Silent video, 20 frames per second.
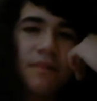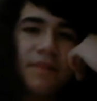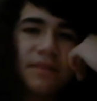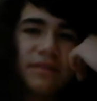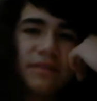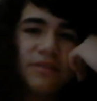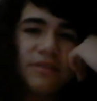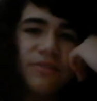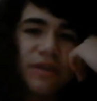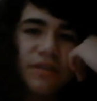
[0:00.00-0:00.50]

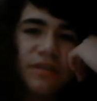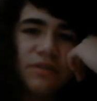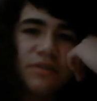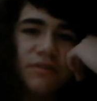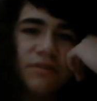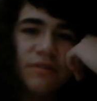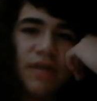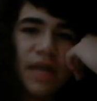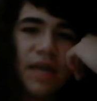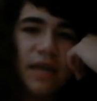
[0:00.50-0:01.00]
basically try to
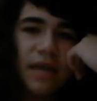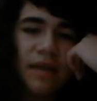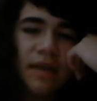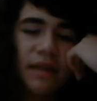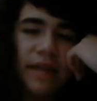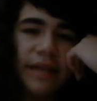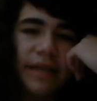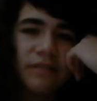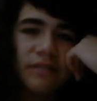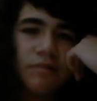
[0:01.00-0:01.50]
do that
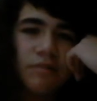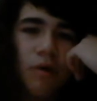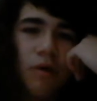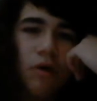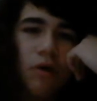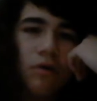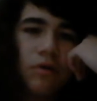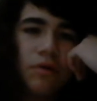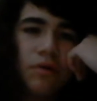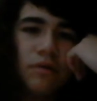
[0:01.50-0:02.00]
like
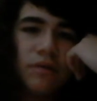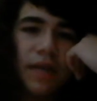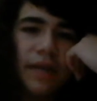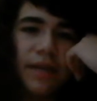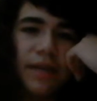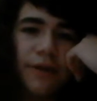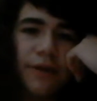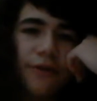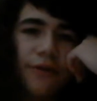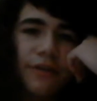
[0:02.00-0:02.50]
tomorrow,
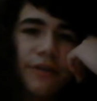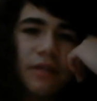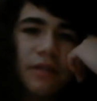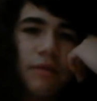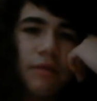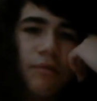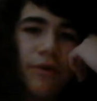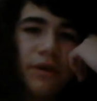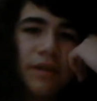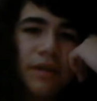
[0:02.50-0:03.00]
like early in
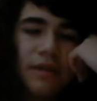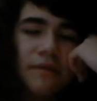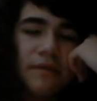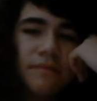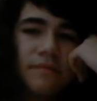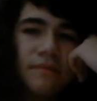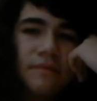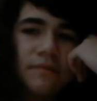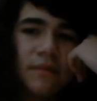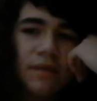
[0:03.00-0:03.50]
the
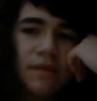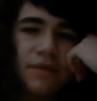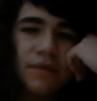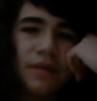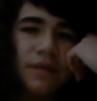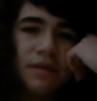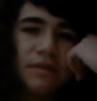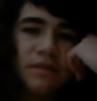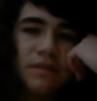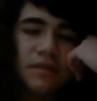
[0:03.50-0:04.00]
morning,
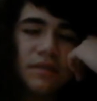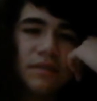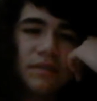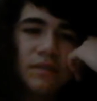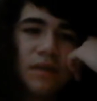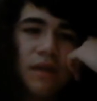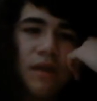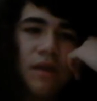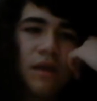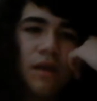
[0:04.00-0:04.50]

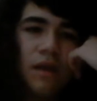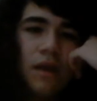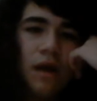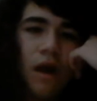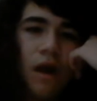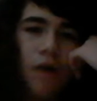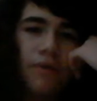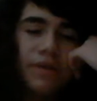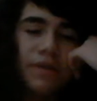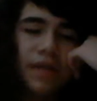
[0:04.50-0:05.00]
because
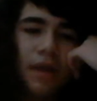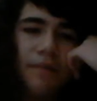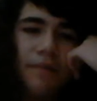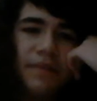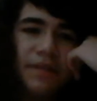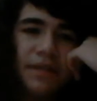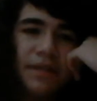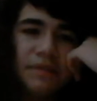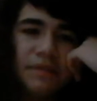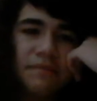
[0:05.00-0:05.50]
I'm gonna
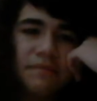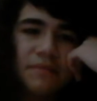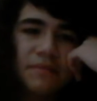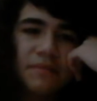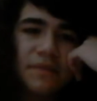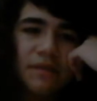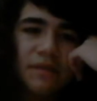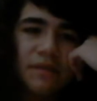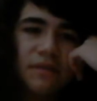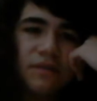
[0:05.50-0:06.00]

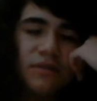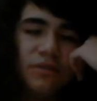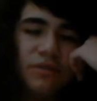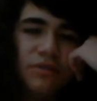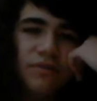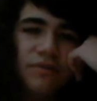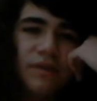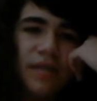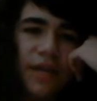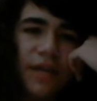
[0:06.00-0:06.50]

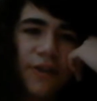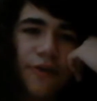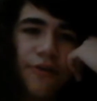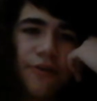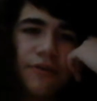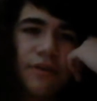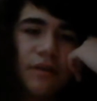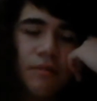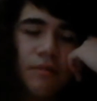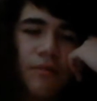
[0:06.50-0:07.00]
do it
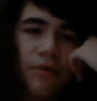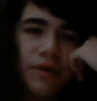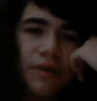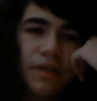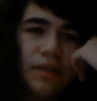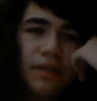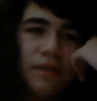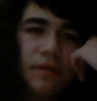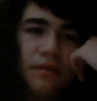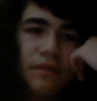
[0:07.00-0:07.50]
early in the
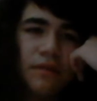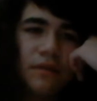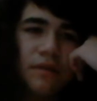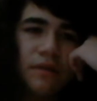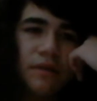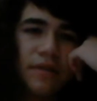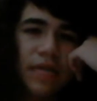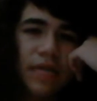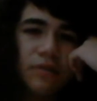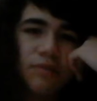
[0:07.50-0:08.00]
morning.
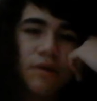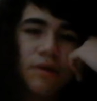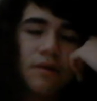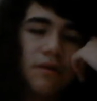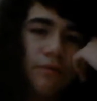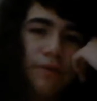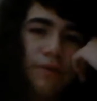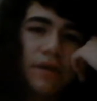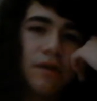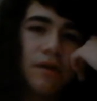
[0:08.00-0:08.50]
No, that's where I'm
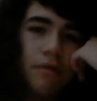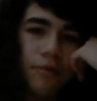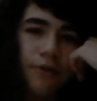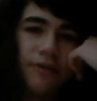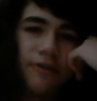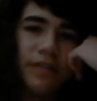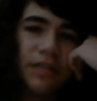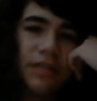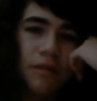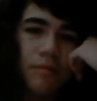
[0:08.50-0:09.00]
gonna wake up
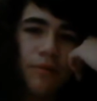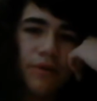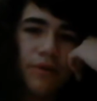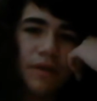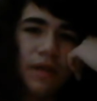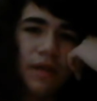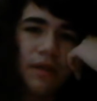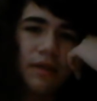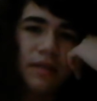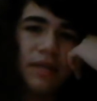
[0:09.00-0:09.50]
early in the
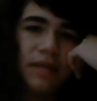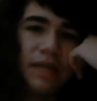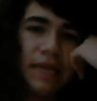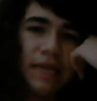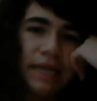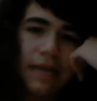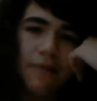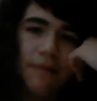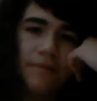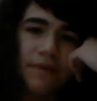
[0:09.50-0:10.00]
morning.
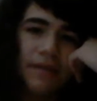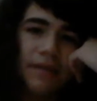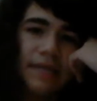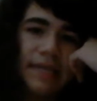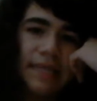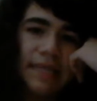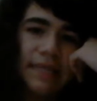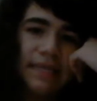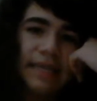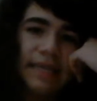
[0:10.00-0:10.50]

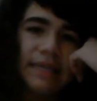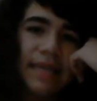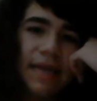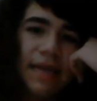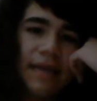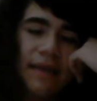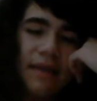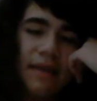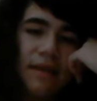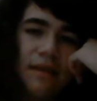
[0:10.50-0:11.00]
Get
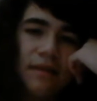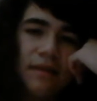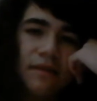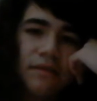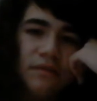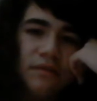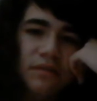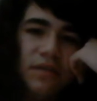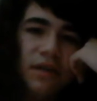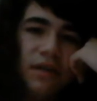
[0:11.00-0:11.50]
that
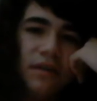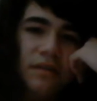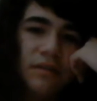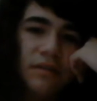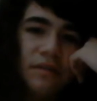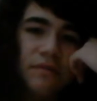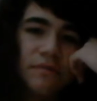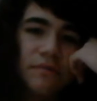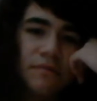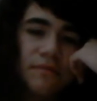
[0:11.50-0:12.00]

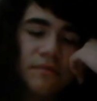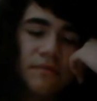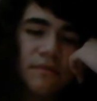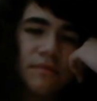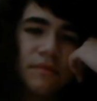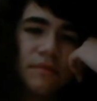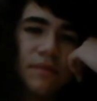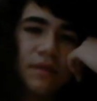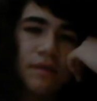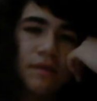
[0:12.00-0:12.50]
done,
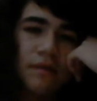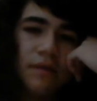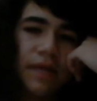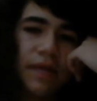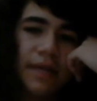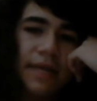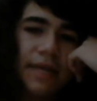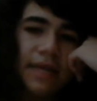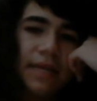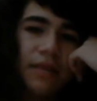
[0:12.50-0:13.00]

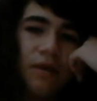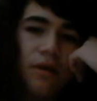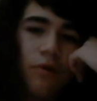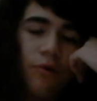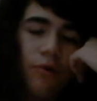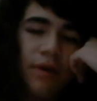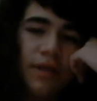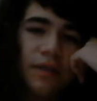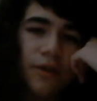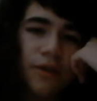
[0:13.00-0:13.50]
like
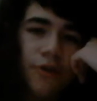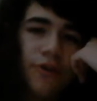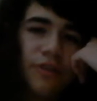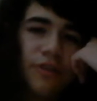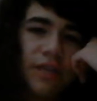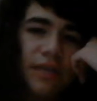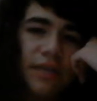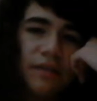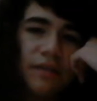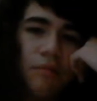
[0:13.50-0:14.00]
only in the
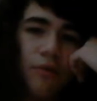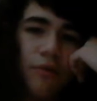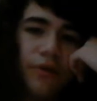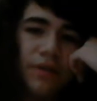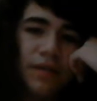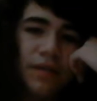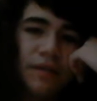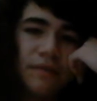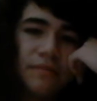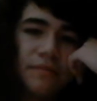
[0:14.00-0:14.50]
early in the
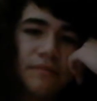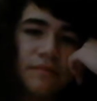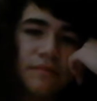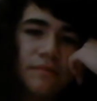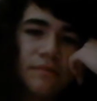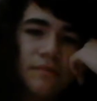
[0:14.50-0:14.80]
morning.